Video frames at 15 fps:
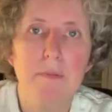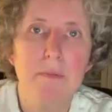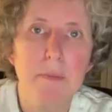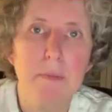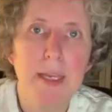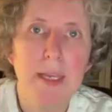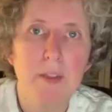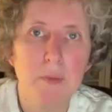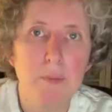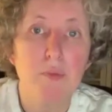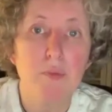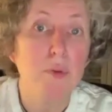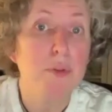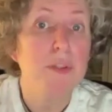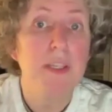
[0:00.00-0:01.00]
make the
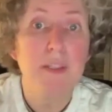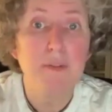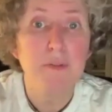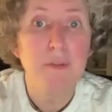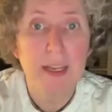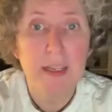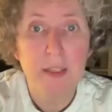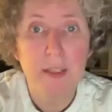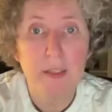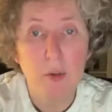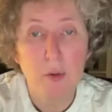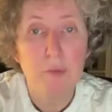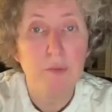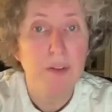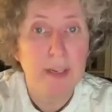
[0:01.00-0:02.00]
process
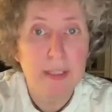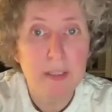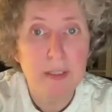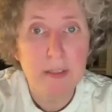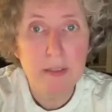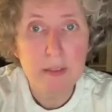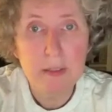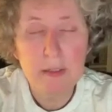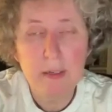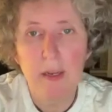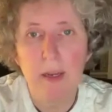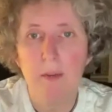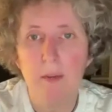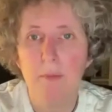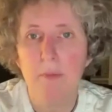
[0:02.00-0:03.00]
go faster.
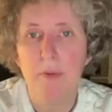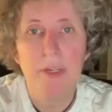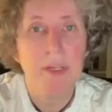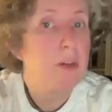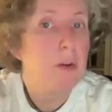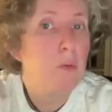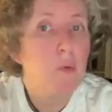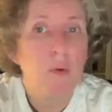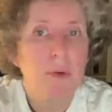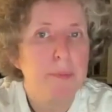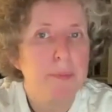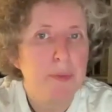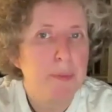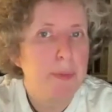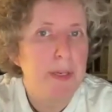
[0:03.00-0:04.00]
We need a
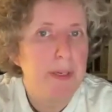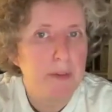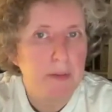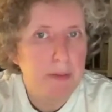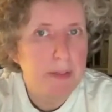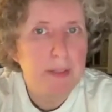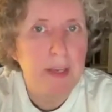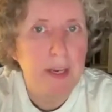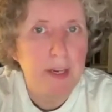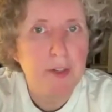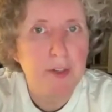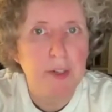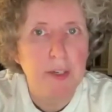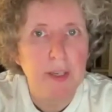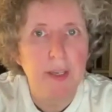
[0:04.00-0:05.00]
warp speed,
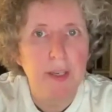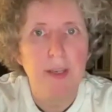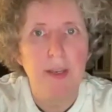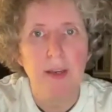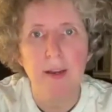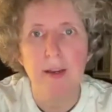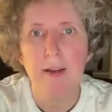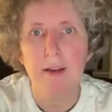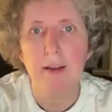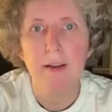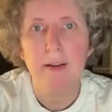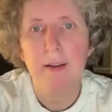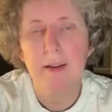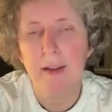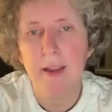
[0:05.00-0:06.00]
essentially,
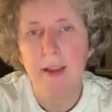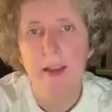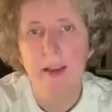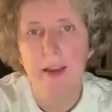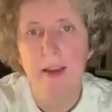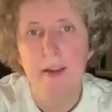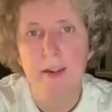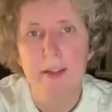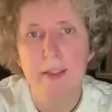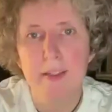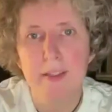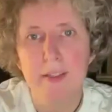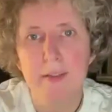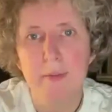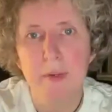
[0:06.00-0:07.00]
and
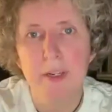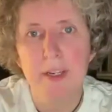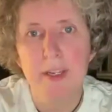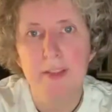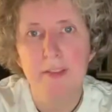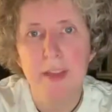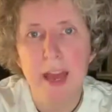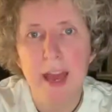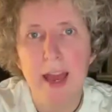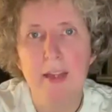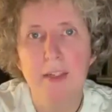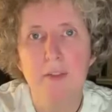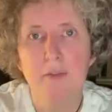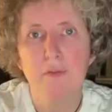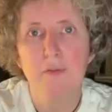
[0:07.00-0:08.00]
we need
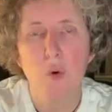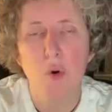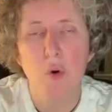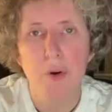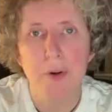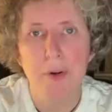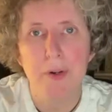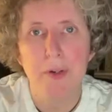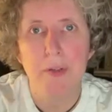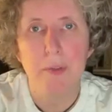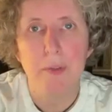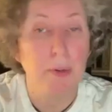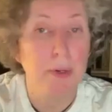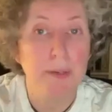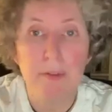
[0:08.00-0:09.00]
that for
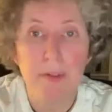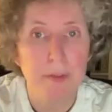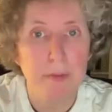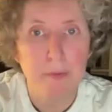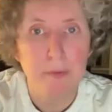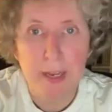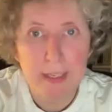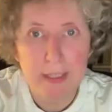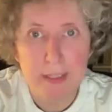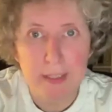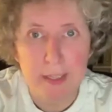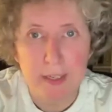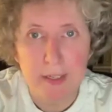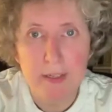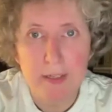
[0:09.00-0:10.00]
the polyvalent
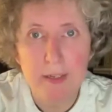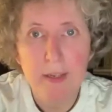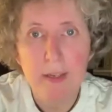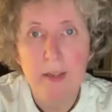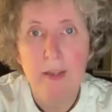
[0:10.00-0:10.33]
vaccine,